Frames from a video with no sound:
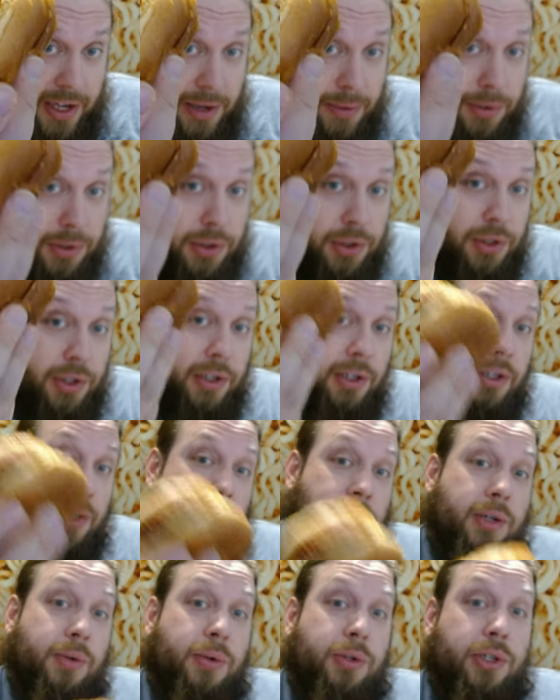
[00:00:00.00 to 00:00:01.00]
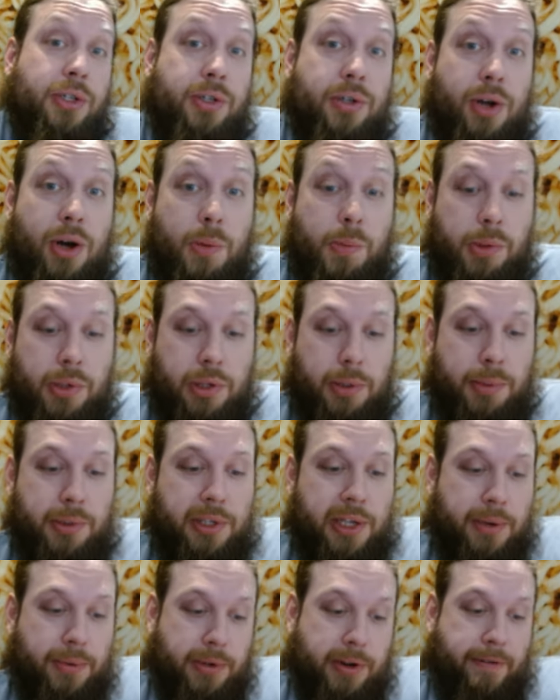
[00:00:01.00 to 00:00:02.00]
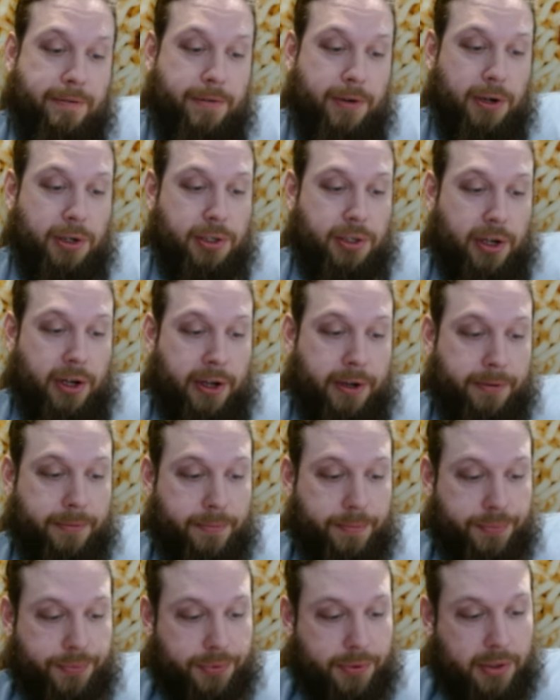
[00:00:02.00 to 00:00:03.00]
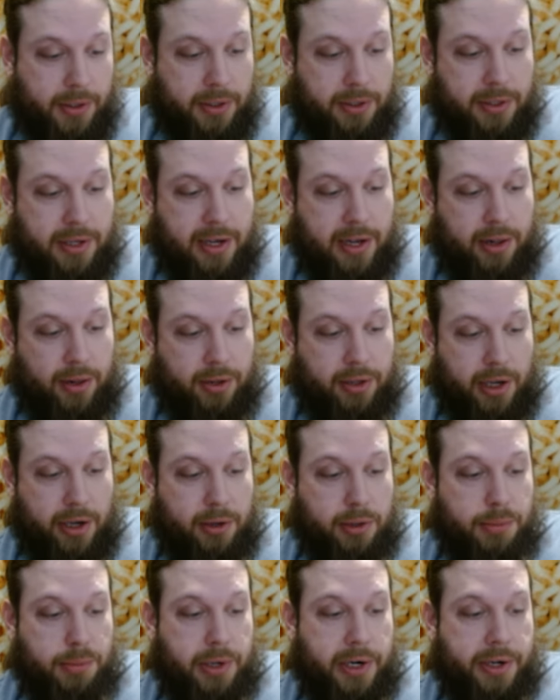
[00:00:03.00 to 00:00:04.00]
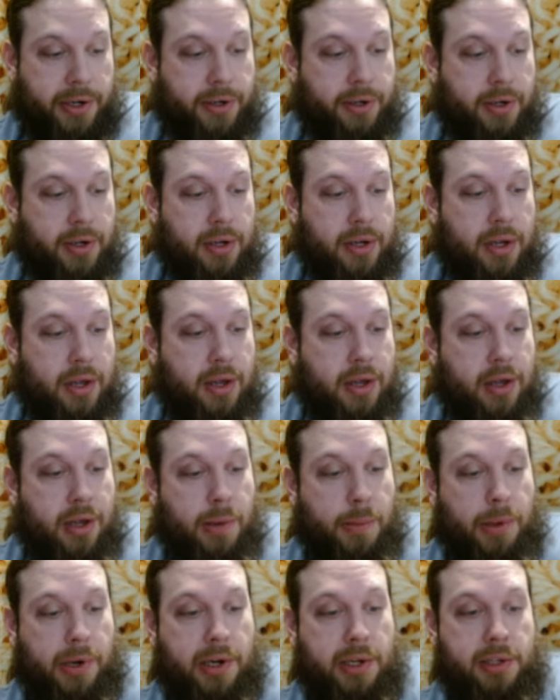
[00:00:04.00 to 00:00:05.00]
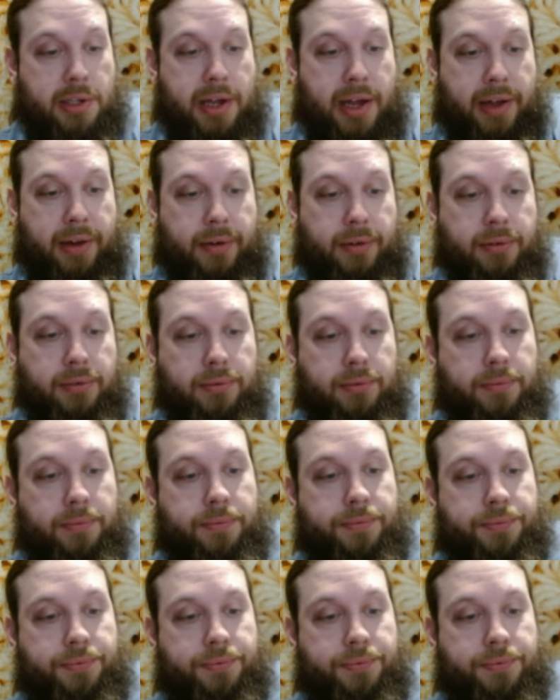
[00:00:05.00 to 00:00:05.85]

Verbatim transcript: chicken sandwich, which was almost upset when I first saw it because it kind of looked like it was breaded, but it is not.